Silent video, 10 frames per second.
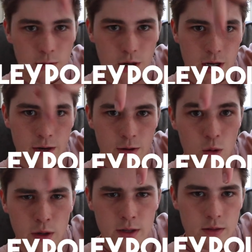right here,
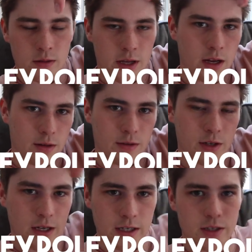or link
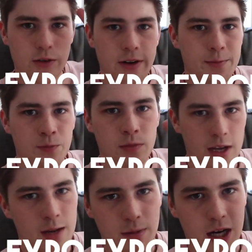to Instagram
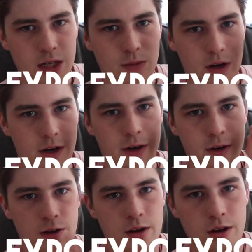and Poshmark
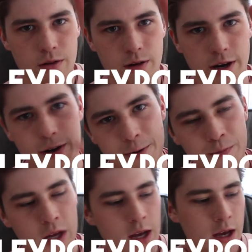right here.